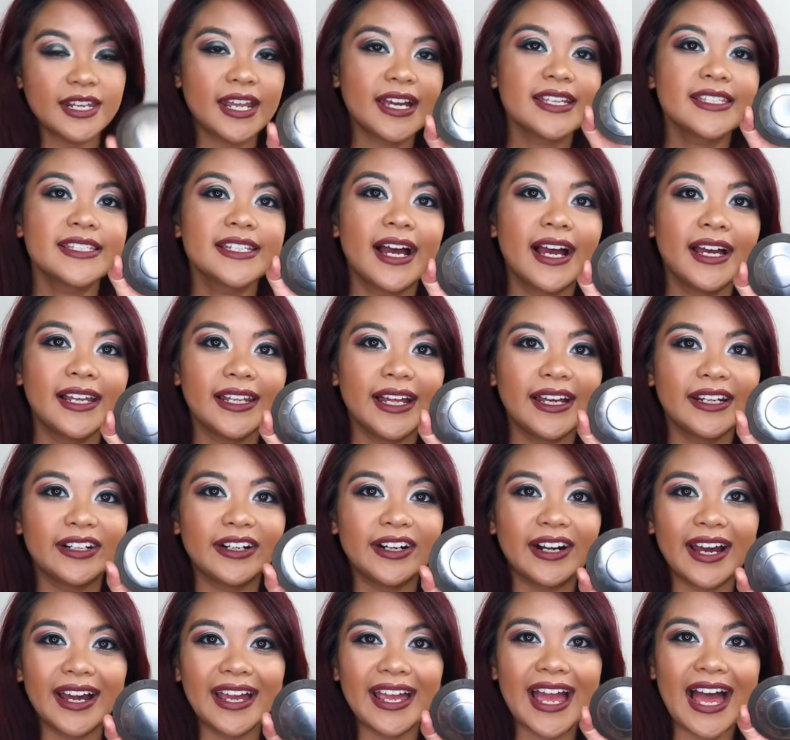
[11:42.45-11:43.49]
next highlighter
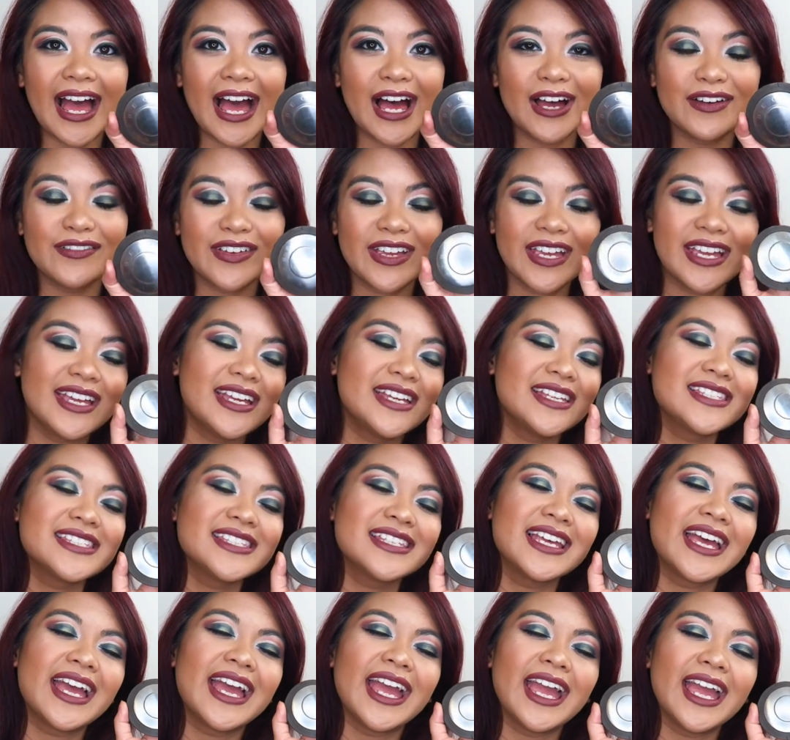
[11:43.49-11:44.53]
I have is
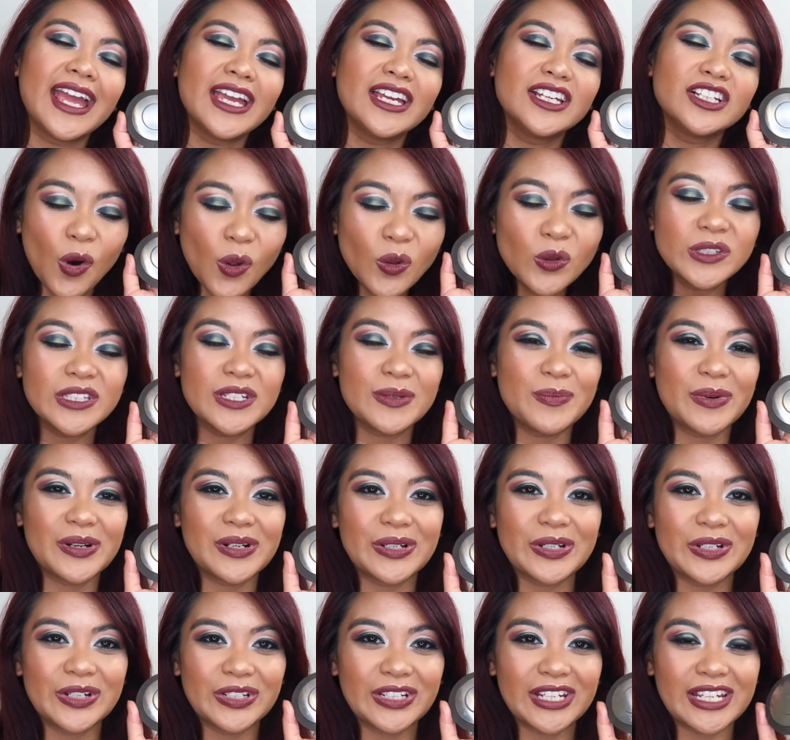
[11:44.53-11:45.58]
a oldie but
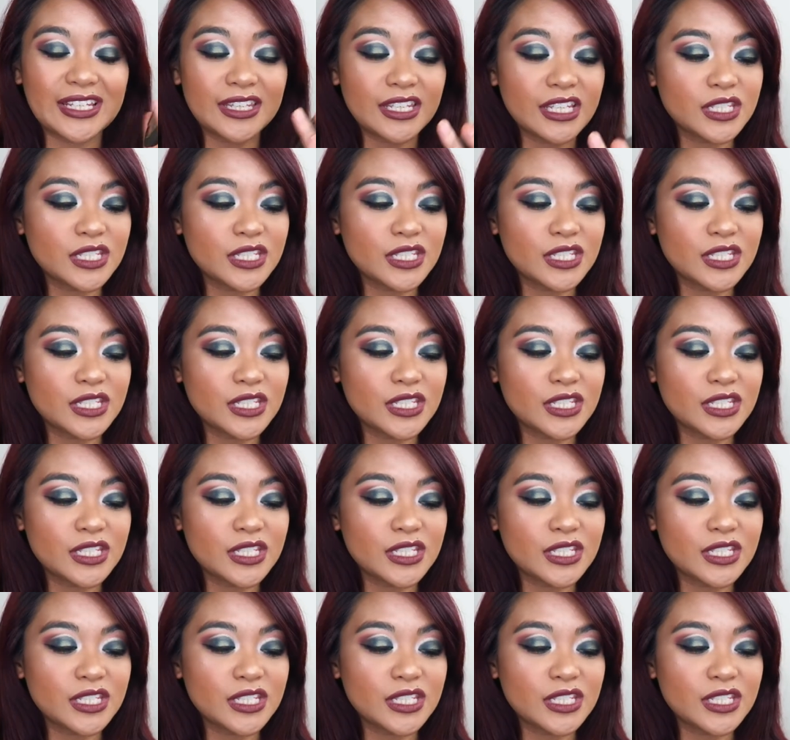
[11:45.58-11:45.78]
a goodie.